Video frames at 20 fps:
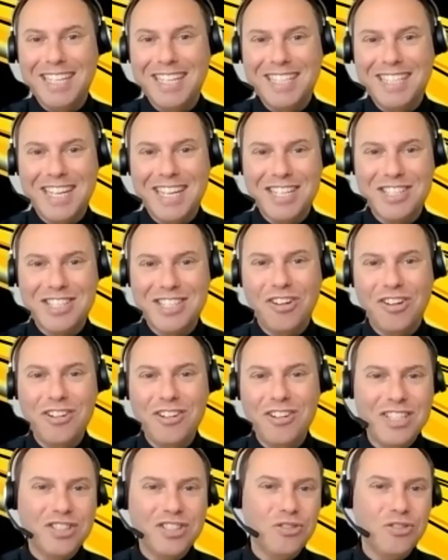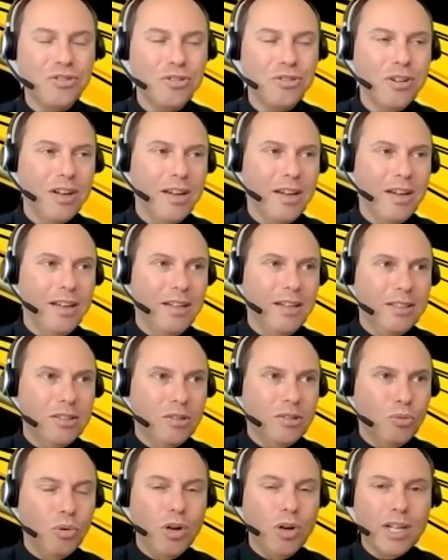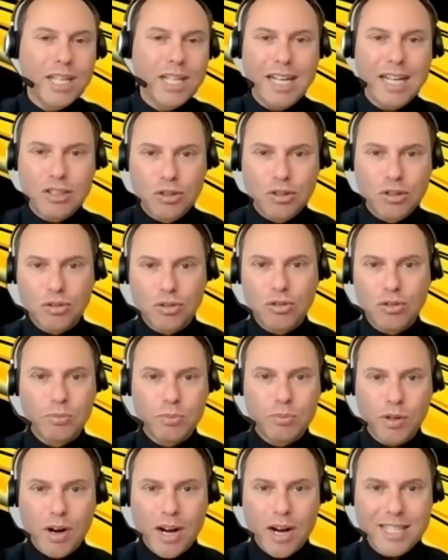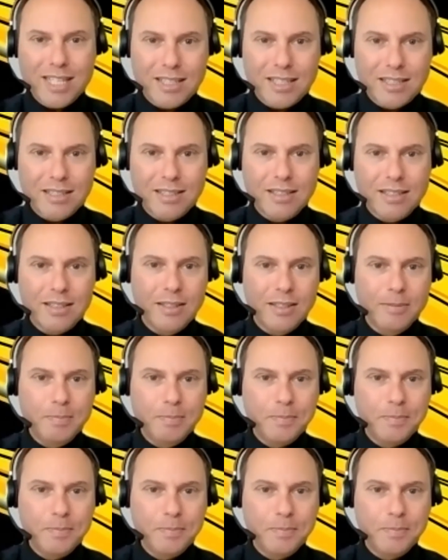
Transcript: And as long as you work out your two prices,